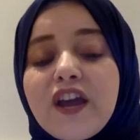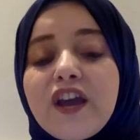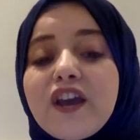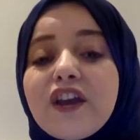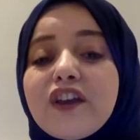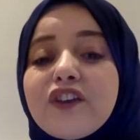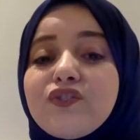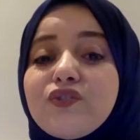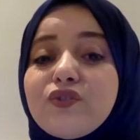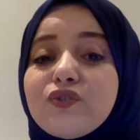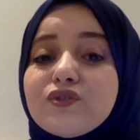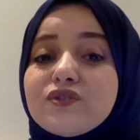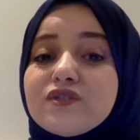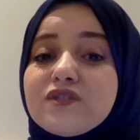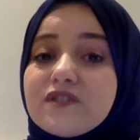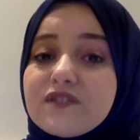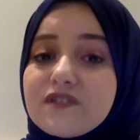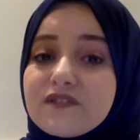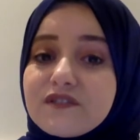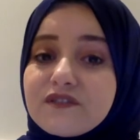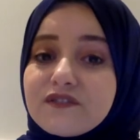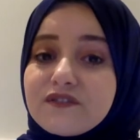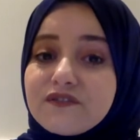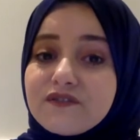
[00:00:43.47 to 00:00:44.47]
In
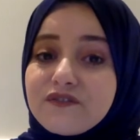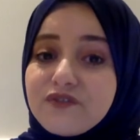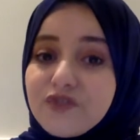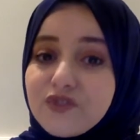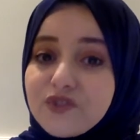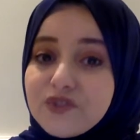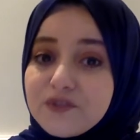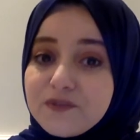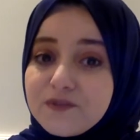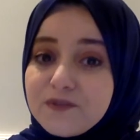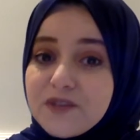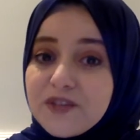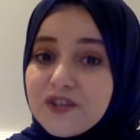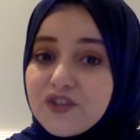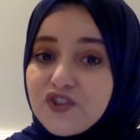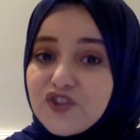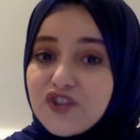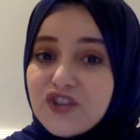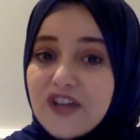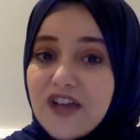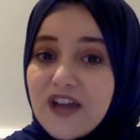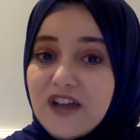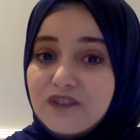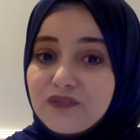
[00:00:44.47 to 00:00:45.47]
order for speech
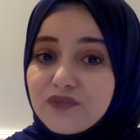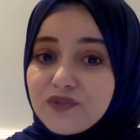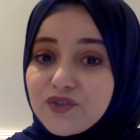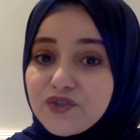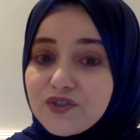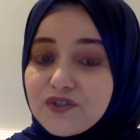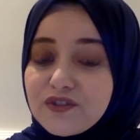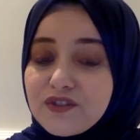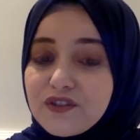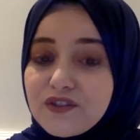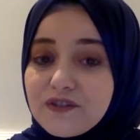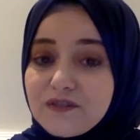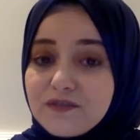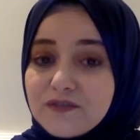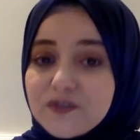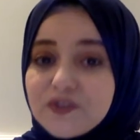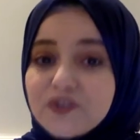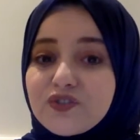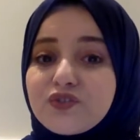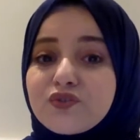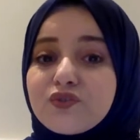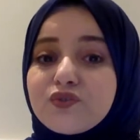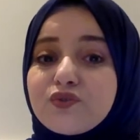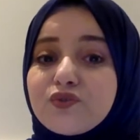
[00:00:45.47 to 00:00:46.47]
language
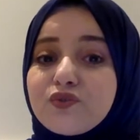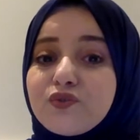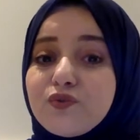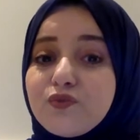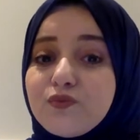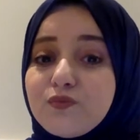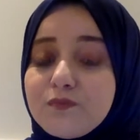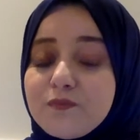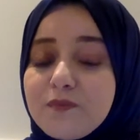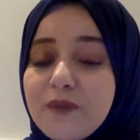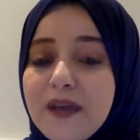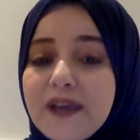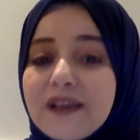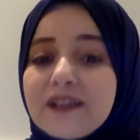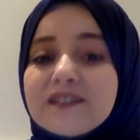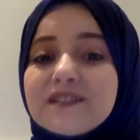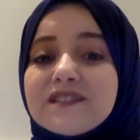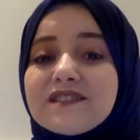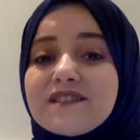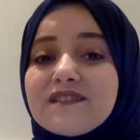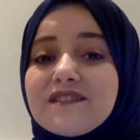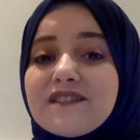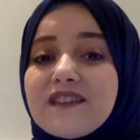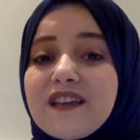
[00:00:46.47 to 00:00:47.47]
therapists to base
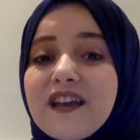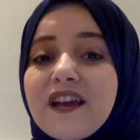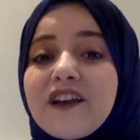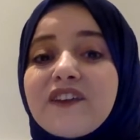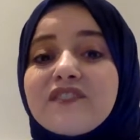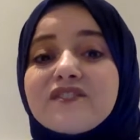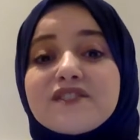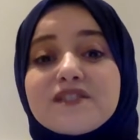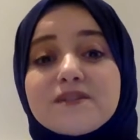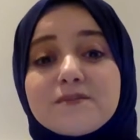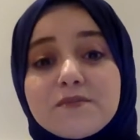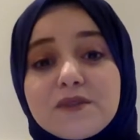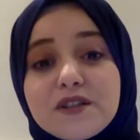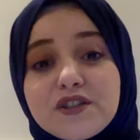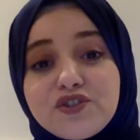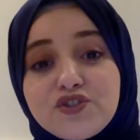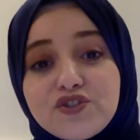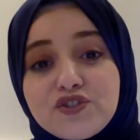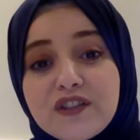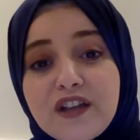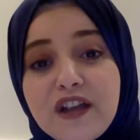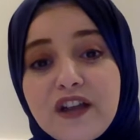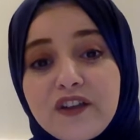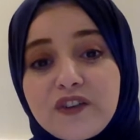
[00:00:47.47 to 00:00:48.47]
their
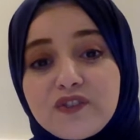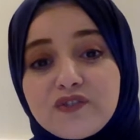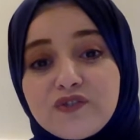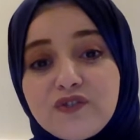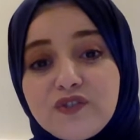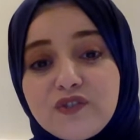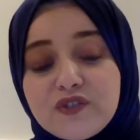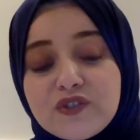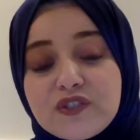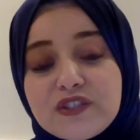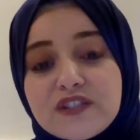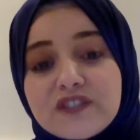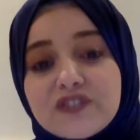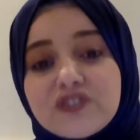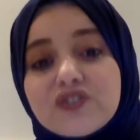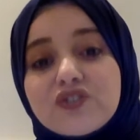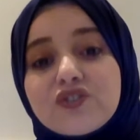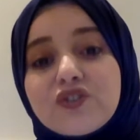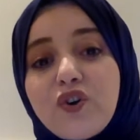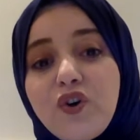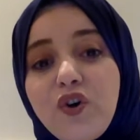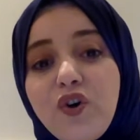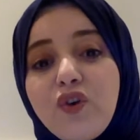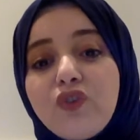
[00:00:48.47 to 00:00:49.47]
speech diagnosis
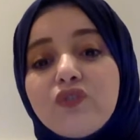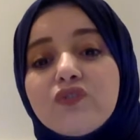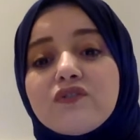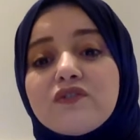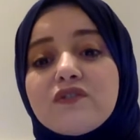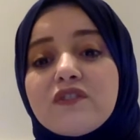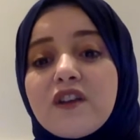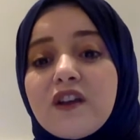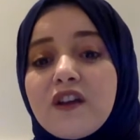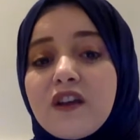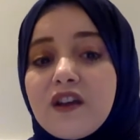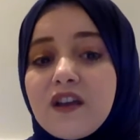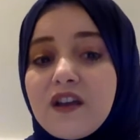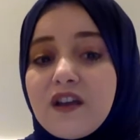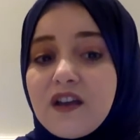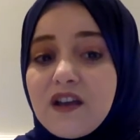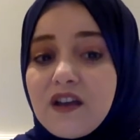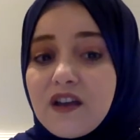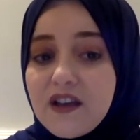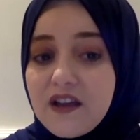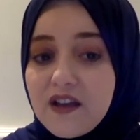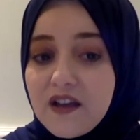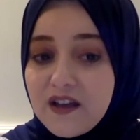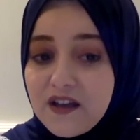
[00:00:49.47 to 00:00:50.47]
on
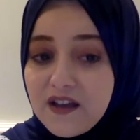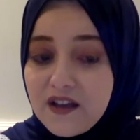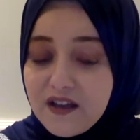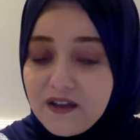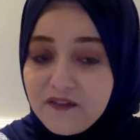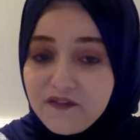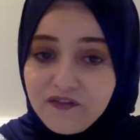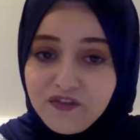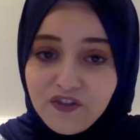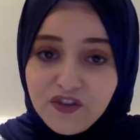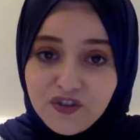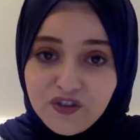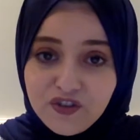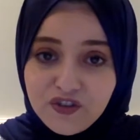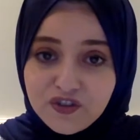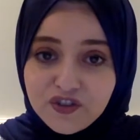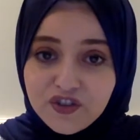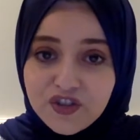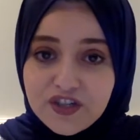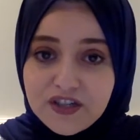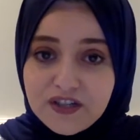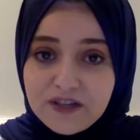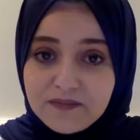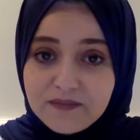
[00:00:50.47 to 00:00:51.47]

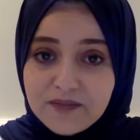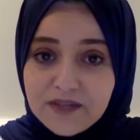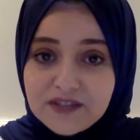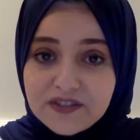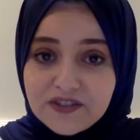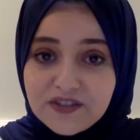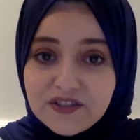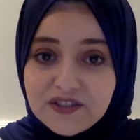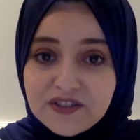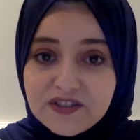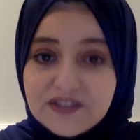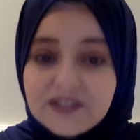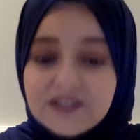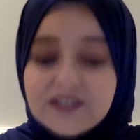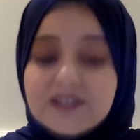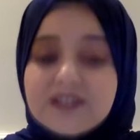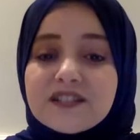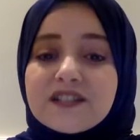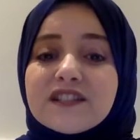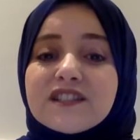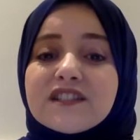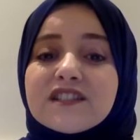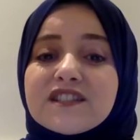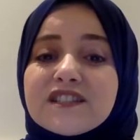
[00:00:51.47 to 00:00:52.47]
phonological patterns,
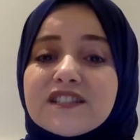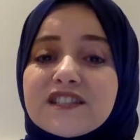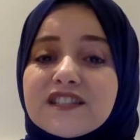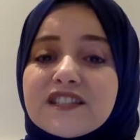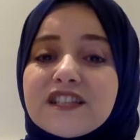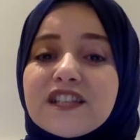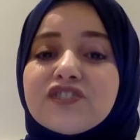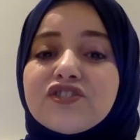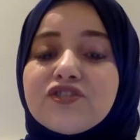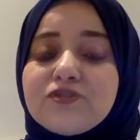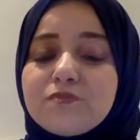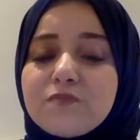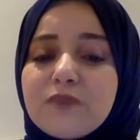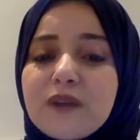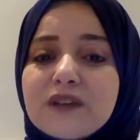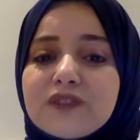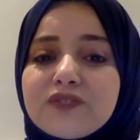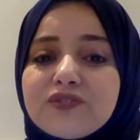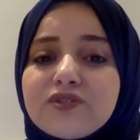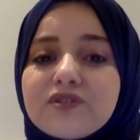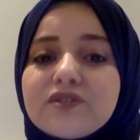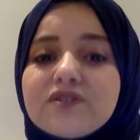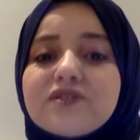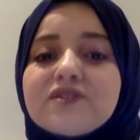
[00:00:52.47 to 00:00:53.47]
such
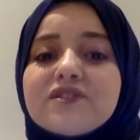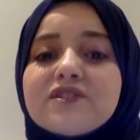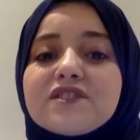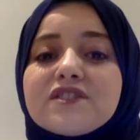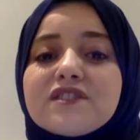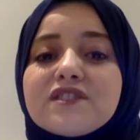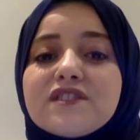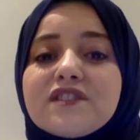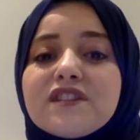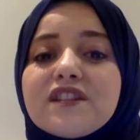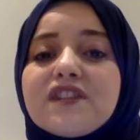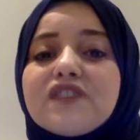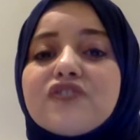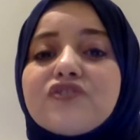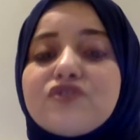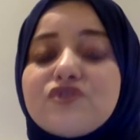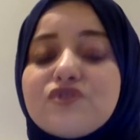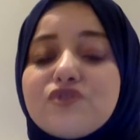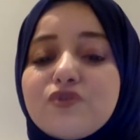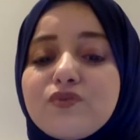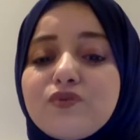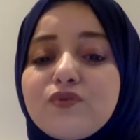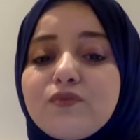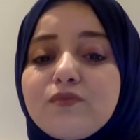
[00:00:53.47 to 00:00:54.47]
patterns need
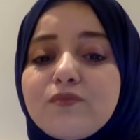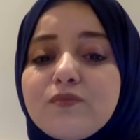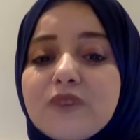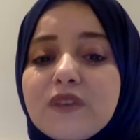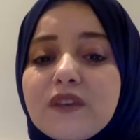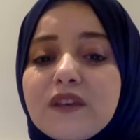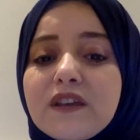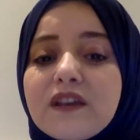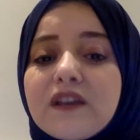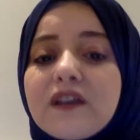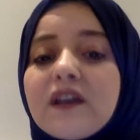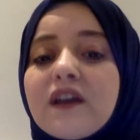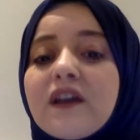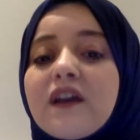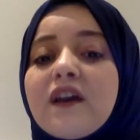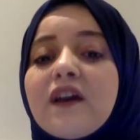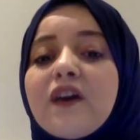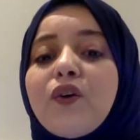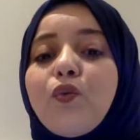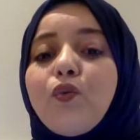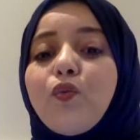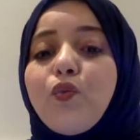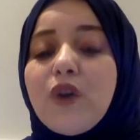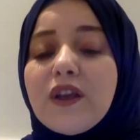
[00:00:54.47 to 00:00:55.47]
to be
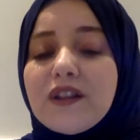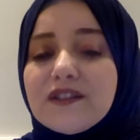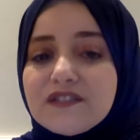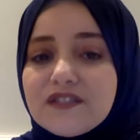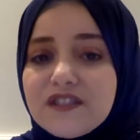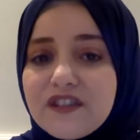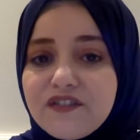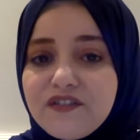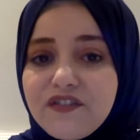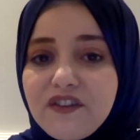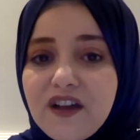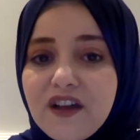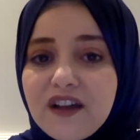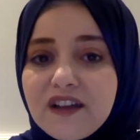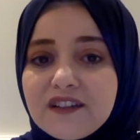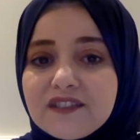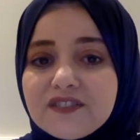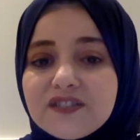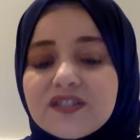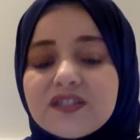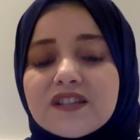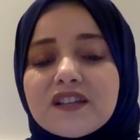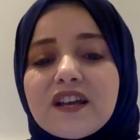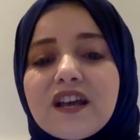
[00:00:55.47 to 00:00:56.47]
well
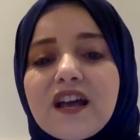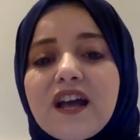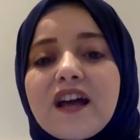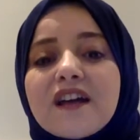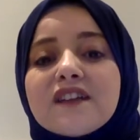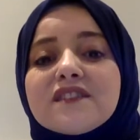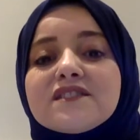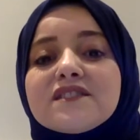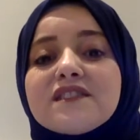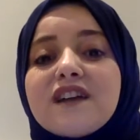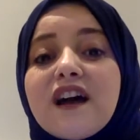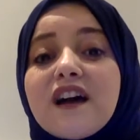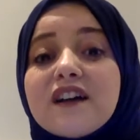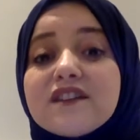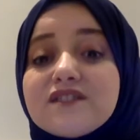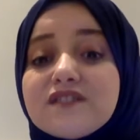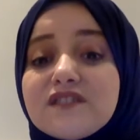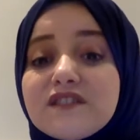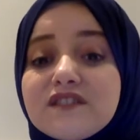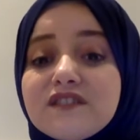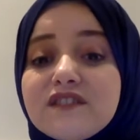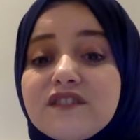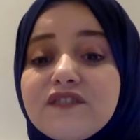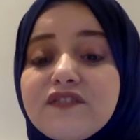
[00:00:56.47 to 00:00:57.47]
defined and
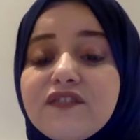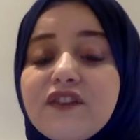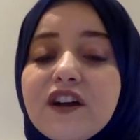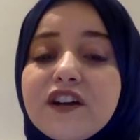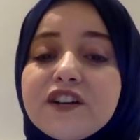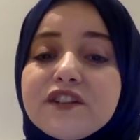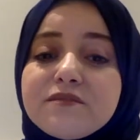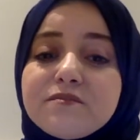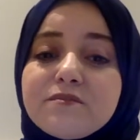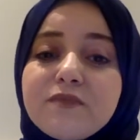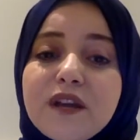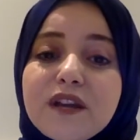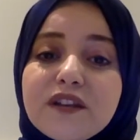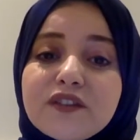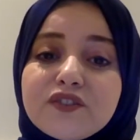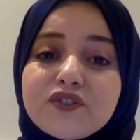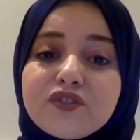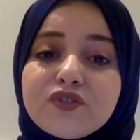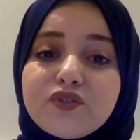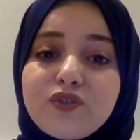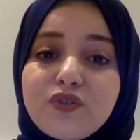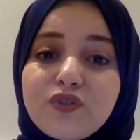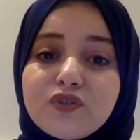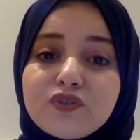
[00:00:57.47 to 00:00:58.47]
identified
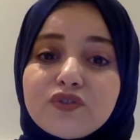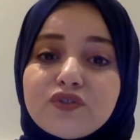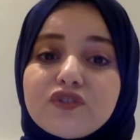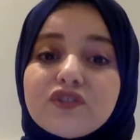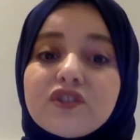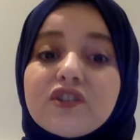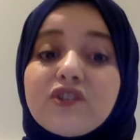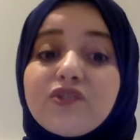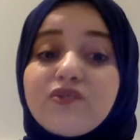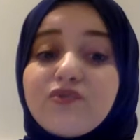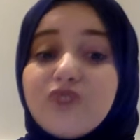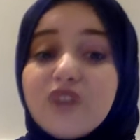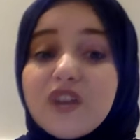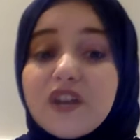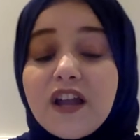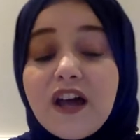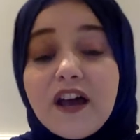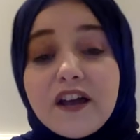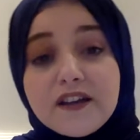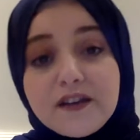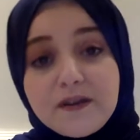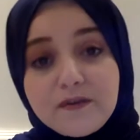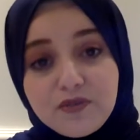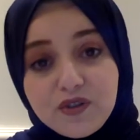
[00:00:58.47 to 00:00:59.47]
based on
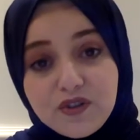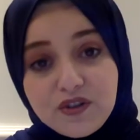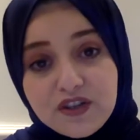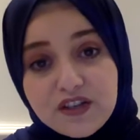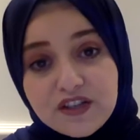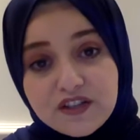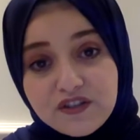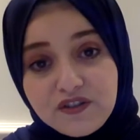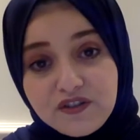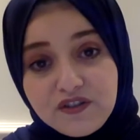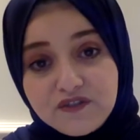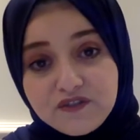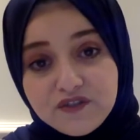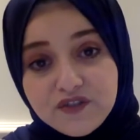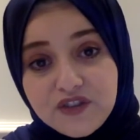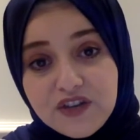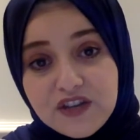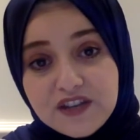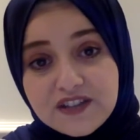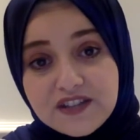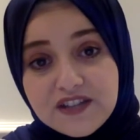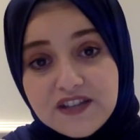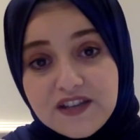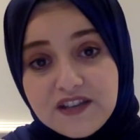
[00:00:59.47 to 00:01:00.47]
reliable cutoff
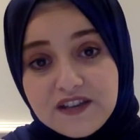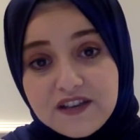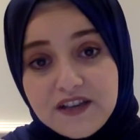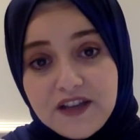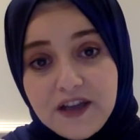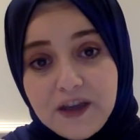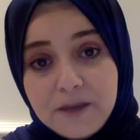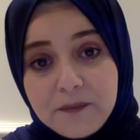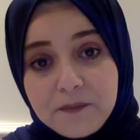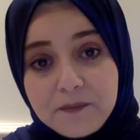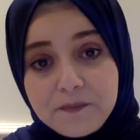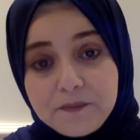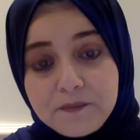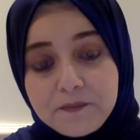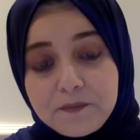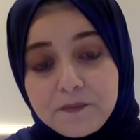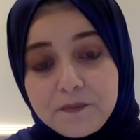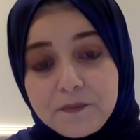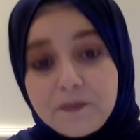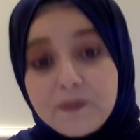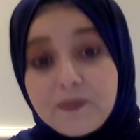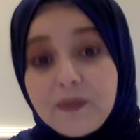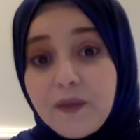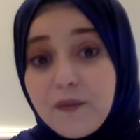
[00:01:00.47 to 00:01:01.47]
criteria.
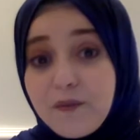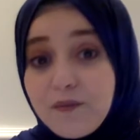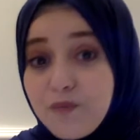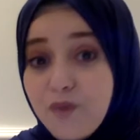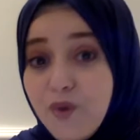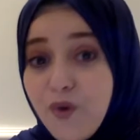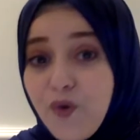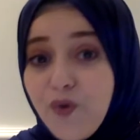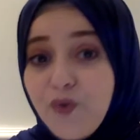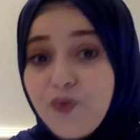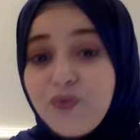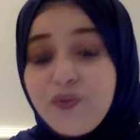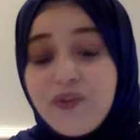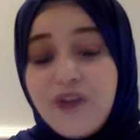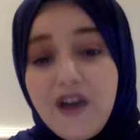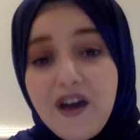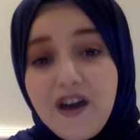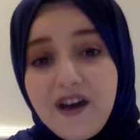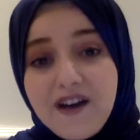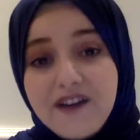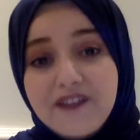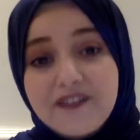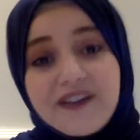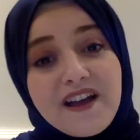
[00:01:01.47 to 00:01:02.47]
Both
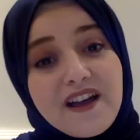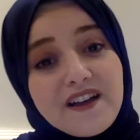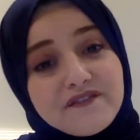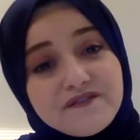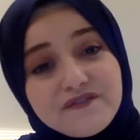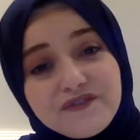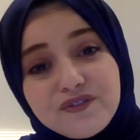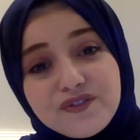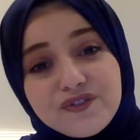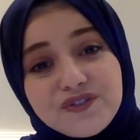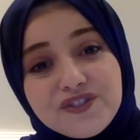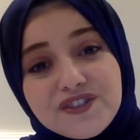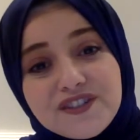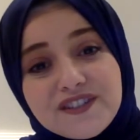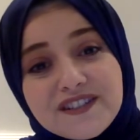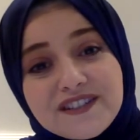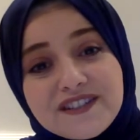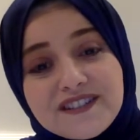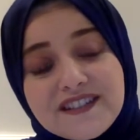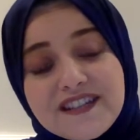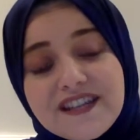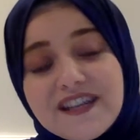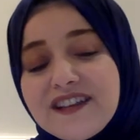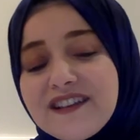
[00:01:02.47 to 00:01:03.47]
are
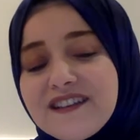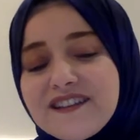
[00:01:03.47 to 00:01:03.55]
unfortunately